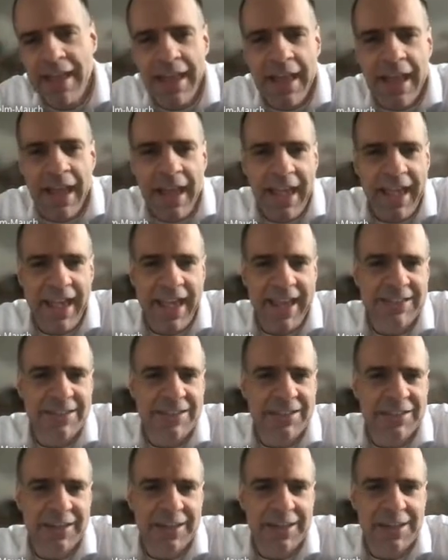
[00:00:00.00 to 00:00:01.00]

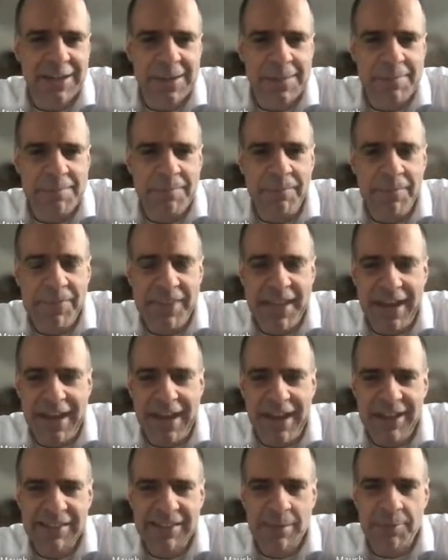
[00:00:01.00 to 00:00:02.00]
And there
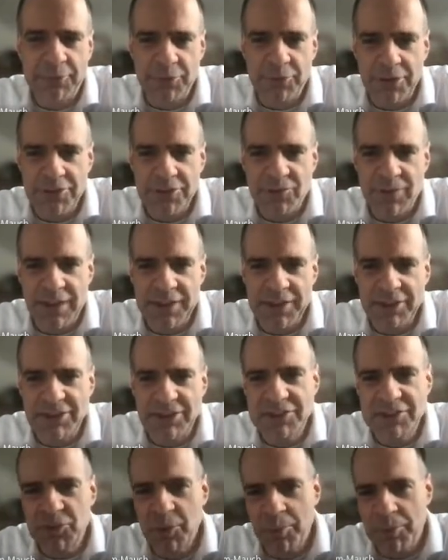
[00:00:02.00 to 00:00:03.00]
are some front
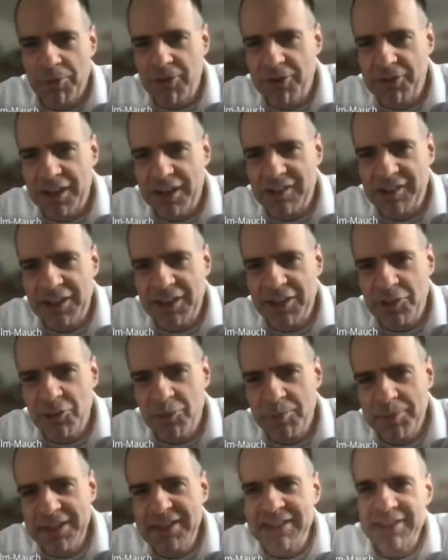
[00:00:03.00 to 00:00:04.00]
runners, superconducting
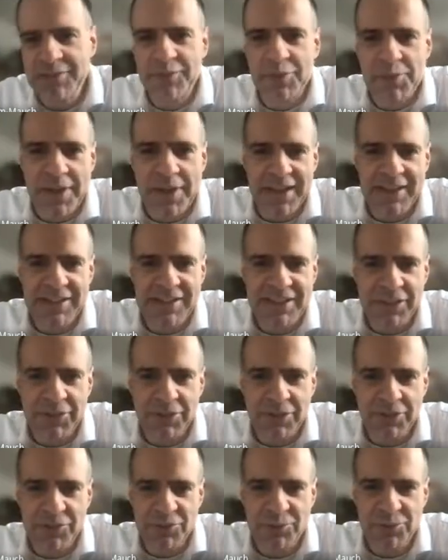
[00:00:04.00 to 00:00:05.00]
qubits, a variety
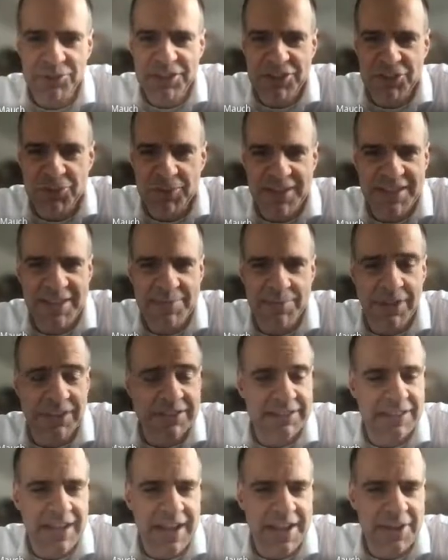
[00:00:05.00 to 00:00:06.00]
called 2D transmons
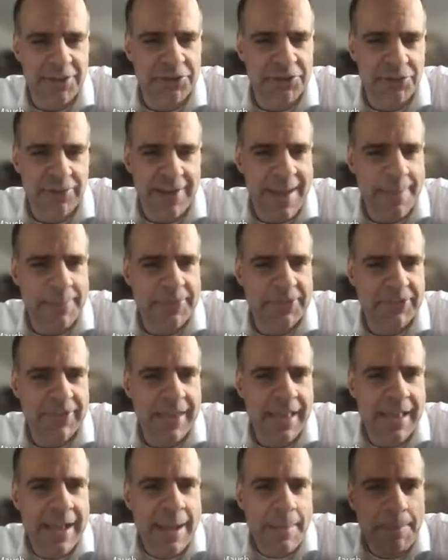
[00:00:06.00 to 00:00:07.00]
and ion traps.
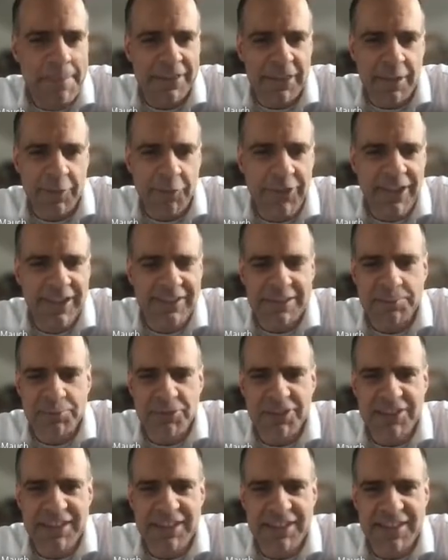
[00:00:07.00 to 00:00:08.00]
But the field is
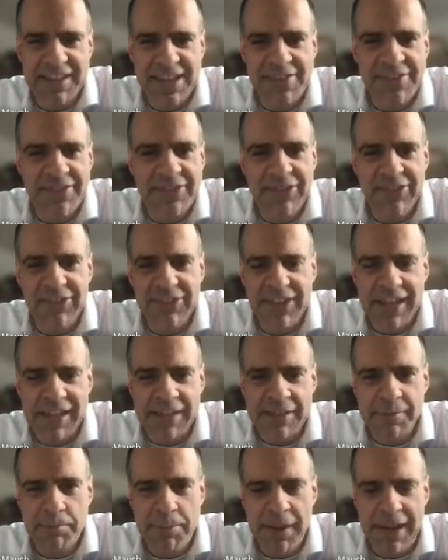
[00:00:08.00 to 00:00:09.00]
pretty dense,
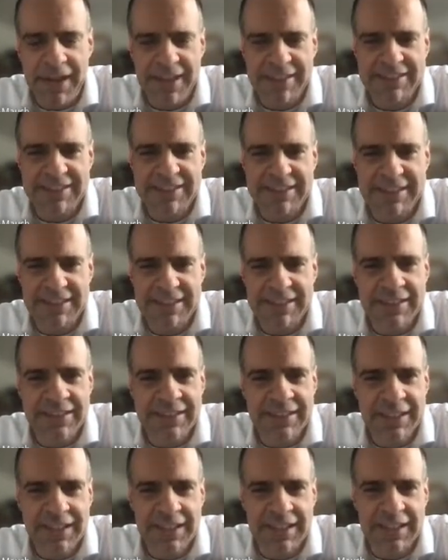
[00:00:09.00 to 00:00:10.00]
and
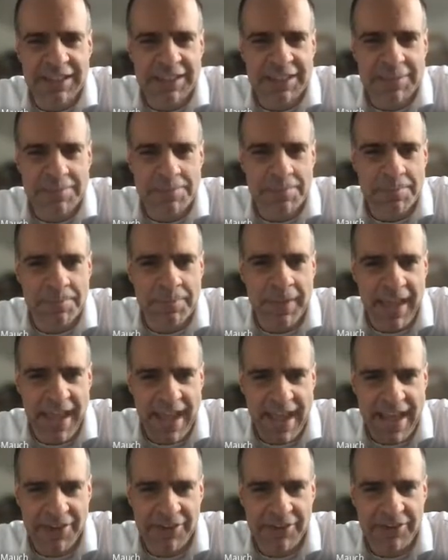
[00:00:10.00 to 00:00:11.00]
passing
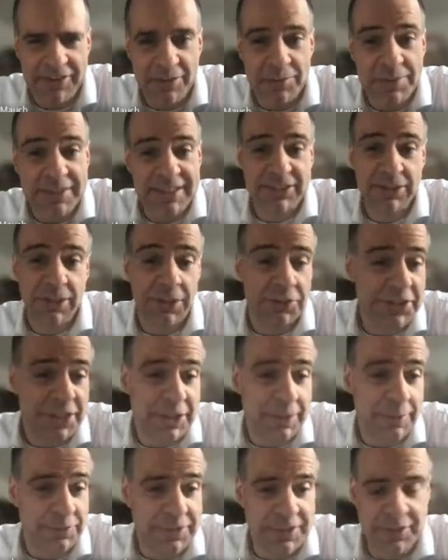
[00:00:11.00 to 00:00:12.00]
and resorting
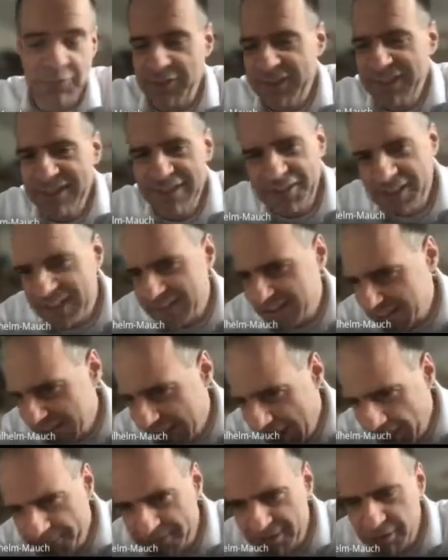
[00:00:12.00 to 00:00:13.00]
of this field is
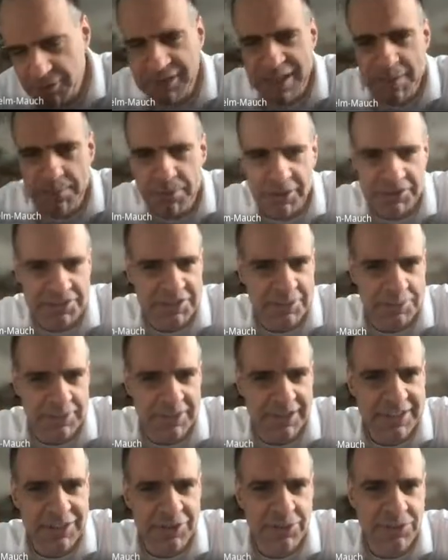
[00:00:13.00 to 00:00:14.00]
absolutely
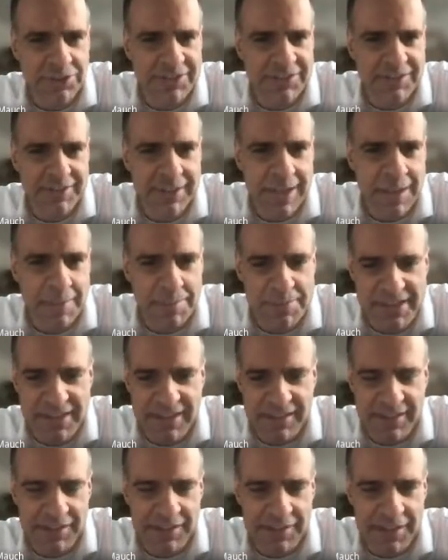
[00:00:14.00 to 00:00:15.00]
possible. It could be
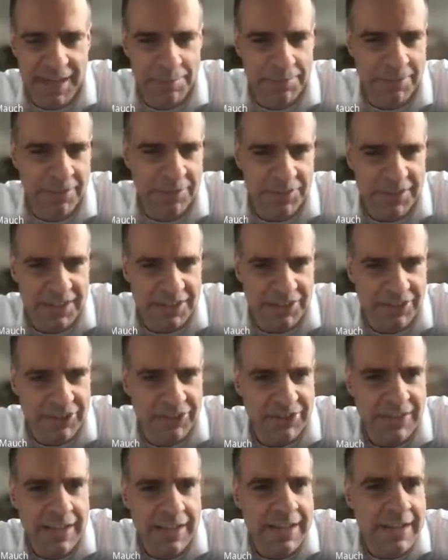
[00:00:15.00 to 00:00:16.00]
that in a couple of
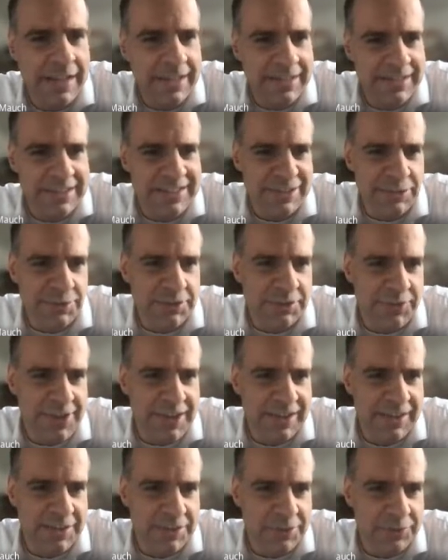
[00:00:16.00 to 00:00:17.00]
years, this looks
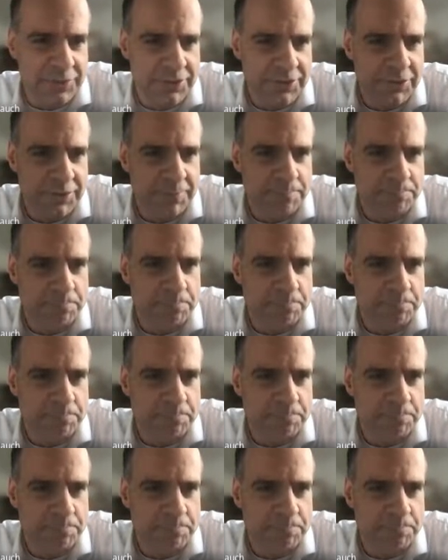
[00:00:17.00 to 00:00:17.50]
fairly different.